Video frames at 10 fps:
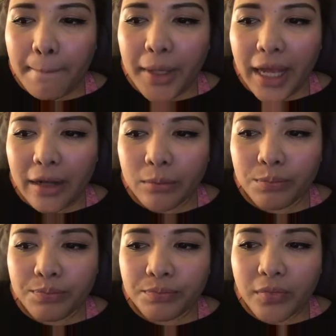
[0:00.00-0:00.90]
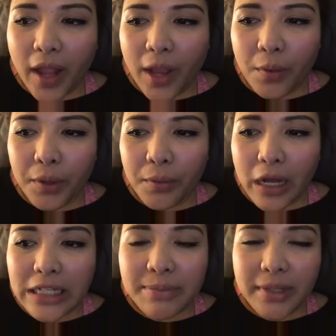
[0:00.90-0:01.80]
But yeah, I quit
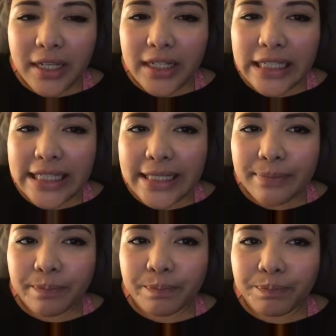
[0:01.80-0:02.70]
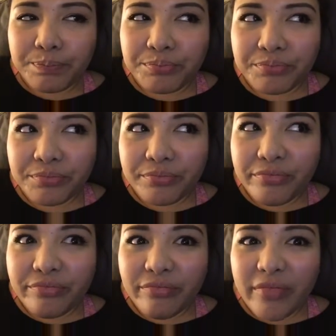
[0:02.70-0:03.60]
Ross because
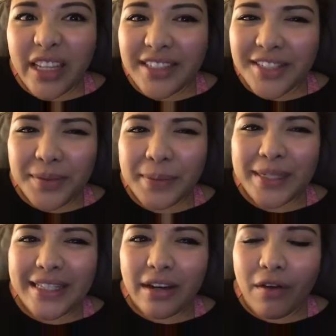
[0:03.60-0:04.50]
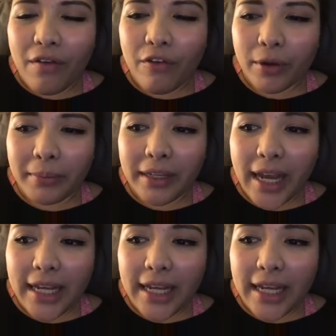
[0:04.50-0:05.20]
it just wasn't for me.